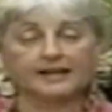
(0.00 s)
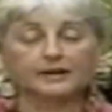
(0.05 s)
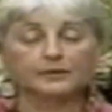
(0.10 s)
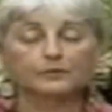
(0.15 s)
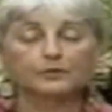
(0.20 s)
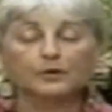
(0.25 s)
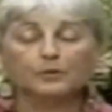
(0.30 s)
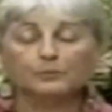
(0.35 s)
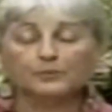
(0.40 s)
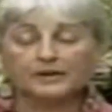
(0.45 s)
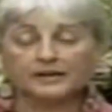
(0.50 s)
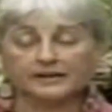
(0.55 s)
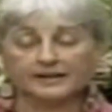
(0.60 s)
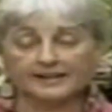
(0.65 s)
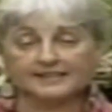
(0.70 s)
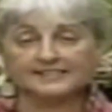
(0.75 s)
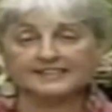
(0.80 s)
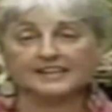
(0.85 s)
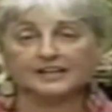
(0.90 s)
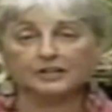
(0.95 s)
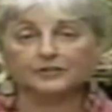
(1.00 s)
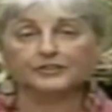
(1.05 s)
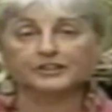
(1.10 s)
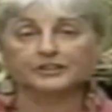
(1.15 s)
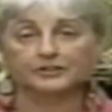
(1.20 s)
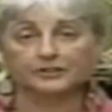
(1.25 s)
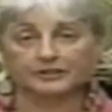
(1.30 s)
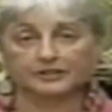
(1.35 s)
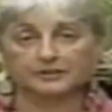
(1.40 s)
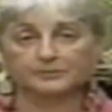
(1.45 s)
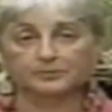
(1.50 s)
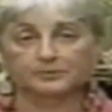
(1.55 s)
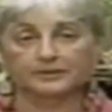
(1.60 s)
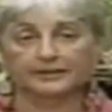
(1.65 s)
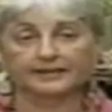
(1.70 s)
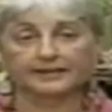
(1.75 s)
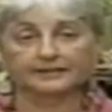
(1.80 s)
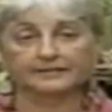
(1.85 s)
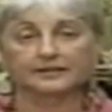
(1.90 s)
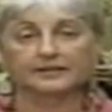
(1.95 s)
and it won't be a nice, healthy-looking
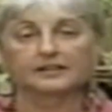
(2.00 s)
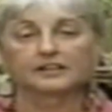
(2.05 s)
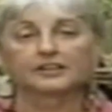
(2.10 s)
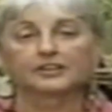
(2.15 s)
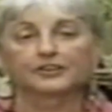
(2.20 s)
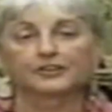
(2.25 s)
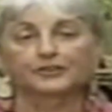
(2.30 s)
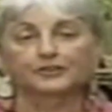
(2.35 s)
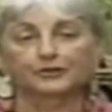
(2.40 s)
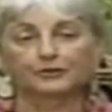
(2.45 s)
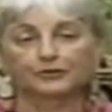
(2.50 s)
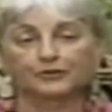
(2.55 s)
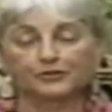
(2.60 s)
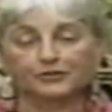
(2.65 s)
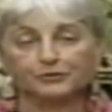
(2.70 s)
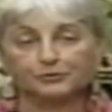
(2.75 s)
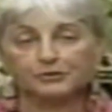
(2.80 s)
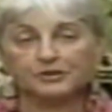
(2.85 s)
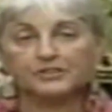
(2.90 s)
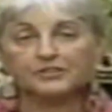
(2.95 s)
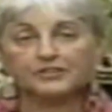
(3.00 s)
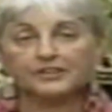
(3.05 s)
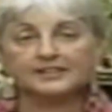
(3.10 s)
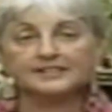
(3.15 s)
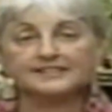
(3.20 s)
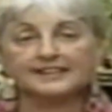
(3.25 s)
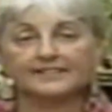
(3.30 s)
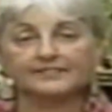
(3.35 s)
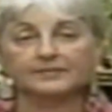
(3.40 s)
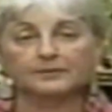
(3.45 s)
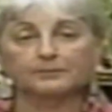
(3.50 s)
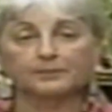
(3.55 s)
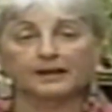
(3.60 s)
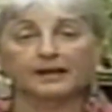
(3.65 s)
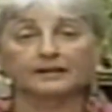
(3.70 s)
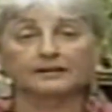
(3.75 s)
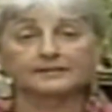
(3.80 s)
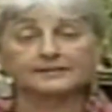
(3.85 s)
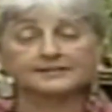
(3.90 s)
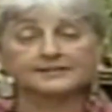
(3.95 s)
plant. So the 3 things have to
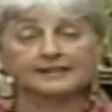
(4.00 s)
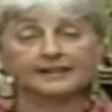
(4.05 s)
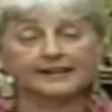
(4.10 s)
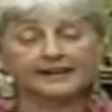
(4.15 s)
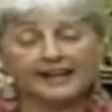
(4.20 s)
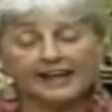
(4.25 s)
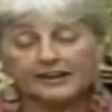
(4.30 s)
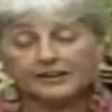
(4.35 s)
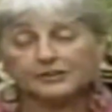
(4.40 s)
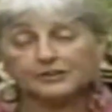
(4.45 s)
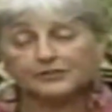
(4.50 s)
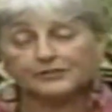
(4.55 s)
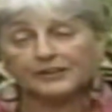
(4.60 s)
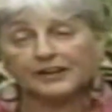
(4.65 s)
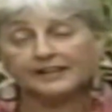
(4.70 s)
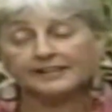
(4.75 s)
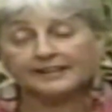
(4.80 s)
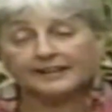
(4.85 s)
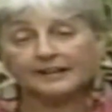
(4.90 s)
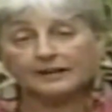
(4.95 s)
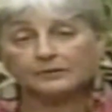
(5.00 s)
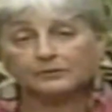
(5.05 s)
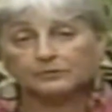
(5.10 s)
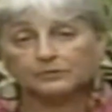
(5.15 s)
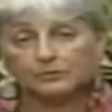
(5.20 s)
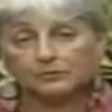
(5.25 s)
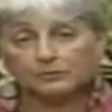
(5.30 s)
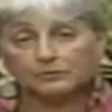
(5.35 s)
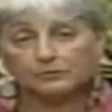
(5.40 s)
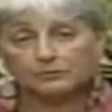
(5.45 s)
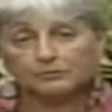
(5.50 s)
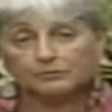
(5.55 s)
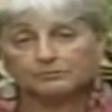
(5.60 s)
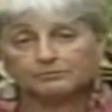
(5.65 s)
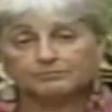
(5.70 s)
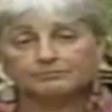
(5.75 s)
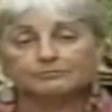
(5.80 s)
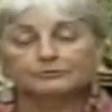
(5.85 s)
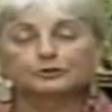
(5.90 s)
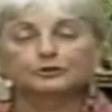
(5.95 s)
balance. And how do you find out?
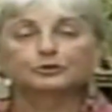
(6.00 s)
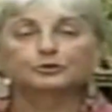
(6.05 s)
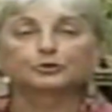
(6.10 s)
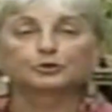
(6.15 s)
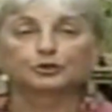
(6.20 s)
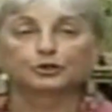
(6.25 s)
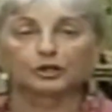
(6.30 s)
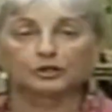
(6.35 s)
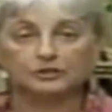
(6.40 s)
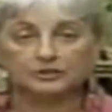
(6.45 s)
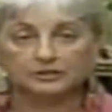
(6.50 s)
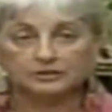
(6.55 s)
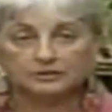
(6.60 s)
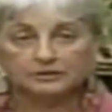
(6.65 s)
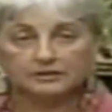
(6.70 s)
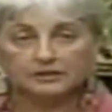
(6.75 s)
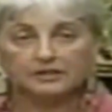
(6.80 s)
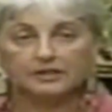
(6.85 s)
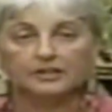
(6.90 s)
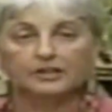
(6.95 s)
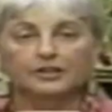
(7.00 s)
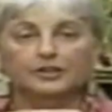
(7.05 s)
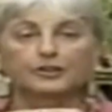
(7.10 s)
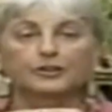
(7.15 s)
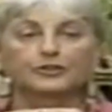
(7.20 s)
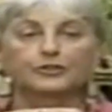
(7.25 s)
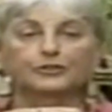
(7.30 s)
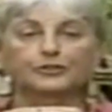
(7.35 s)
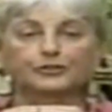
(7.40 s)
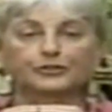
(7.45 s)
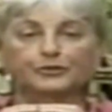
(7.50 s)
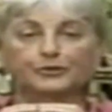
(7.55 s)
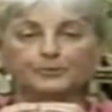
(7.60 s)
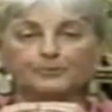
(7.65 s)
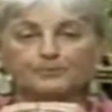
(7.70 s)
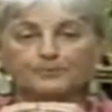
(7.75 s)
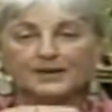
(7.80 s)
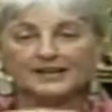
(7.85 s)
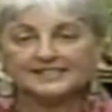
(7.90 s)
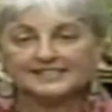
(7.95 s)
You look.
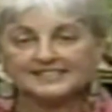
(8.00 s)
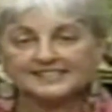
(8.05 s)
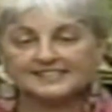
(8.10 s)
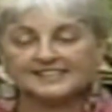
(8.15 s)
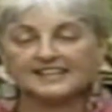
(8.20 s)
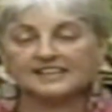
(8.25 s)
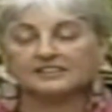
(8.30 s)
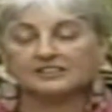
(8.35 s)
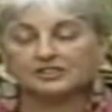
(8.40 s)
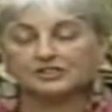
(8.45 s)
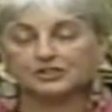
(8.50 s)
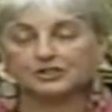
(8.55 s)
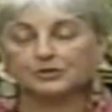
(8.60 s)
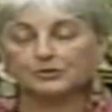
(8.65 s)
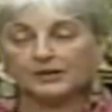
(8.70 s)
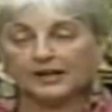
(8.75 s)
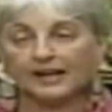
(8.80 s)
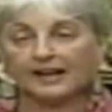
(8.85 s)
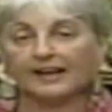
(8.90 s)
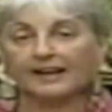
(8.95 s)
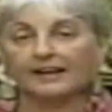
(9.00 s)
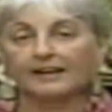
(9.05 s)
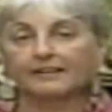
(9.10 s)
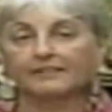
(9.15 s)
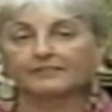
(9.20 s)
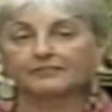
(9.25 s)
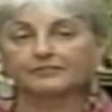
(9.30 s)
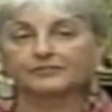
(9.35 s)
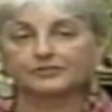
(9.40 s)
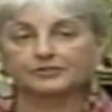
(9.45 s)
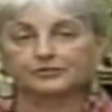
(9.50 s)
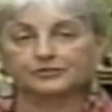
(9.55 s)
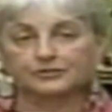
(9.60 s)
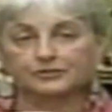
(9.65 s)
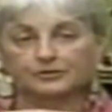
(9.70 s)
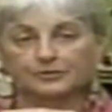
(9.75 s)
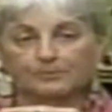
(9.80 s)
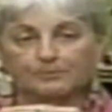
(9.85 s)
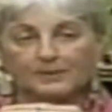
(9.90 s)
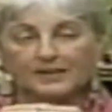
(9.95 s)
The best thing that you have,
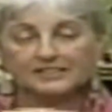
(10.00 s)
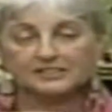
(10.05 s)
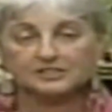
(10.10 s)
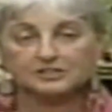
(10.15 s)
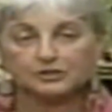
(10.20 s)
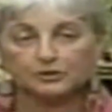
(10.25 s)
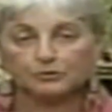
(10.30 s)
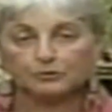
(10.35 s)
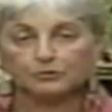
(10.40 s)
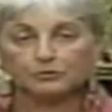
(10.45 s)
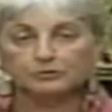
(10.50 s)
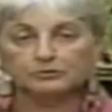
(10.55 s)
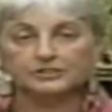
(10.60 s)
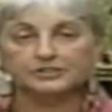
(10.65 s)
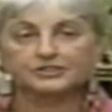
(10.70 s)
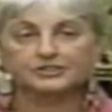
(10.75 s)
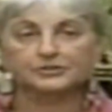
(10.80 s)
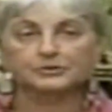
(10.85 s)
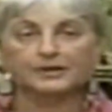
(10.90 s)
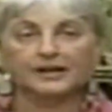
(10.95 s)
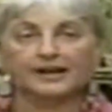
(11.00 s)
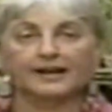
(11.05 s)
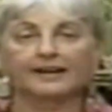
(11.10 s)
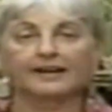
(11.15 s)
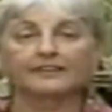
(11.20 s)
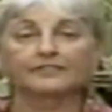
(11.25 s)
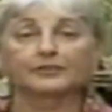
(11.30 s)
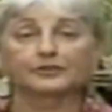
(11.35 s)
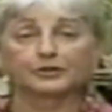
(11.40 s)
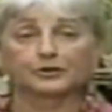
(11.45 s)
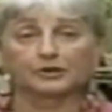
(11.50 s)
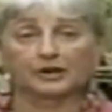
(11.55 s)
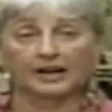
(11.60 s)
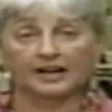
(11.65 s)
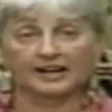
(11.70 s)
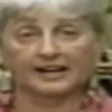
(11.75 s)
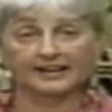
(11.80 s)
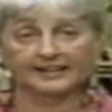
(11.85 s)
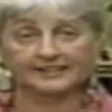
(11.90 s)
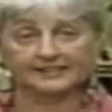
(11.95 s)
the best tool that you have are your
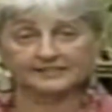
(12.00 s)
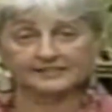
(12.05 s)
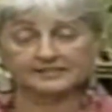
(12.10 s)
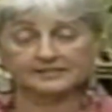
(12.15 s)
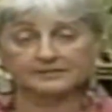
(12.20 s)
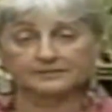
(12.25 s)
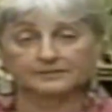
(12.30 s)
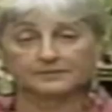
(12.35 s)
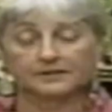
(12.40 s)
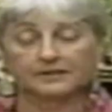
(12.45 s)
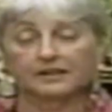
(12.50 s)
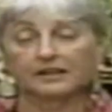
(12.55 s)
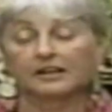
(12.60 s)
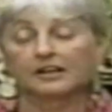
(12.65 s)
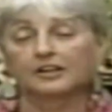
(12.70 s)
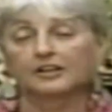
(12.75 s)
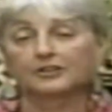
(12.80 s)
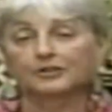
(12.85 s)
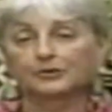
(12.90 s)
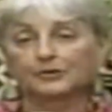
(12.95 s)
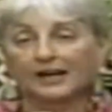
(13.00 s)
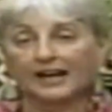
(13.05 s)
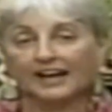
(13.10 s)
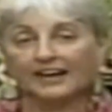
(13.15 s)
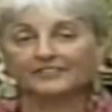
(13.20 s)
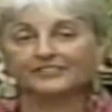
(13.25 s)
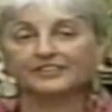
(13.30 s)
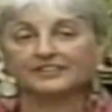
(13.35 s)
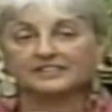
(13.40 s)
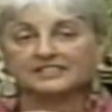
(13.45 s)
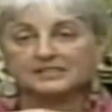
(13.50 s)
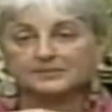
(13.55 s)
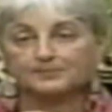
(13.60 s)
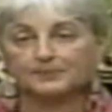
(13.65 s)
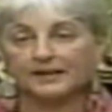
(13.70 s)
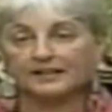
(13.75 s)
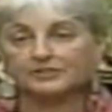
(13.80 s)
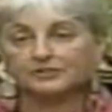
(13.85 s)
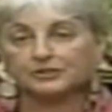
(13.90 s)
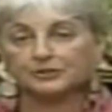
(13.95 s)
eyes. You have to
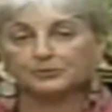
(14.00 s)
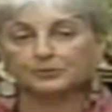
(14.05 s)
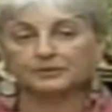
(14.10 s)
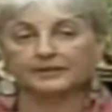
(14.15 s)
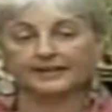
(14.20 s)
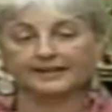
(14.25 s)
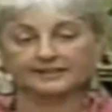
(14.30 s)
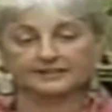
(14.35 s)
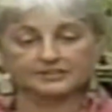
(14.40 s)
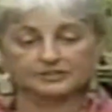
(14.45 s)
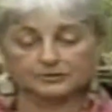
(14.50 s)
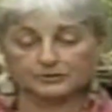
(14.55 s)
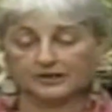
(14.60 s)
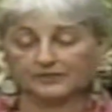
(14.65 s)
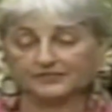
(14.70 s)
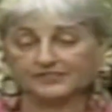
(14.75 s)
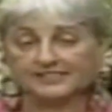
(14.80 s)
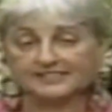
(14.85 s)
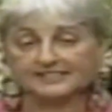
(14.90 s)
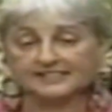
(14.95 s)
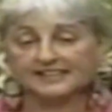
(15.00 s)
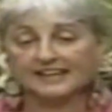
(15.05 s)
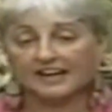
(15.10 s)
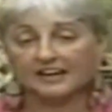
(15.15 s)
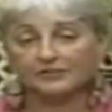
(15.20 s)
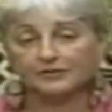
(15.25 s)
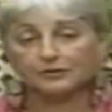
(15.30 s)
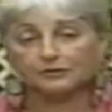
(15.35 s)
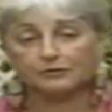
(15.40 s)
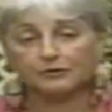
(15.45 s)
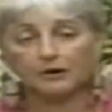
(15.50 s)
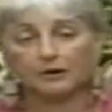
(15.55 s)
inspect your plants. You have to see how they're